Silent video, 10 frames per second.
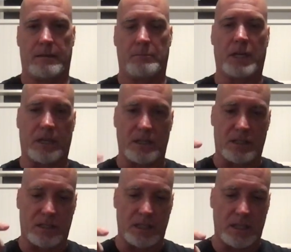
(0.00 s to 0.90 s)

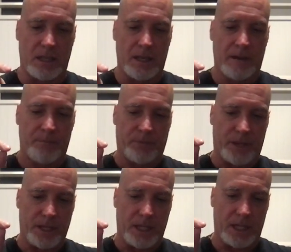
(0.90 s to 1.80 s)
Because the
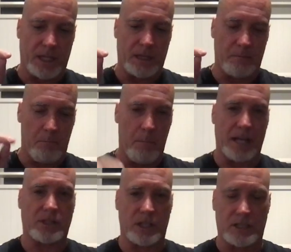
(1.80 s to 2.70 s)

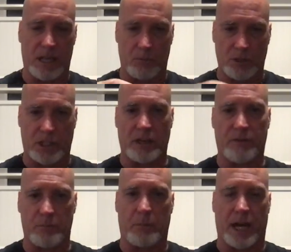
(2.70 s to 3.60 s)
message that was
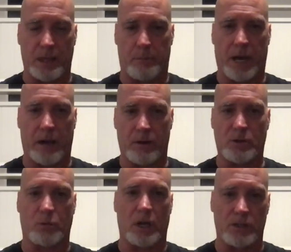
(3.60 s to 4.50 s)
given by the
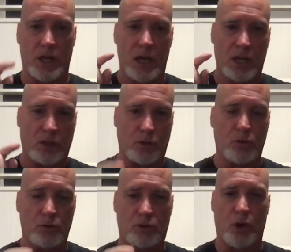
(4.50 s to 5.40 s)
parents was,
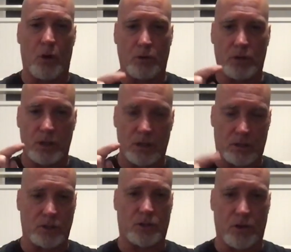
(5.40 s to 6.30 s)
you don't
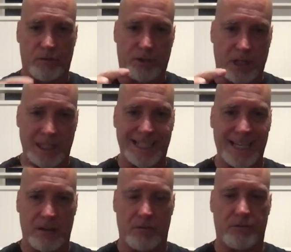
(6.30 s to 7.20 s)
deserve to
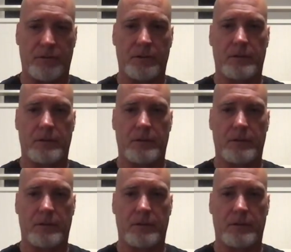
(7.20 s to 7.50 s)
live.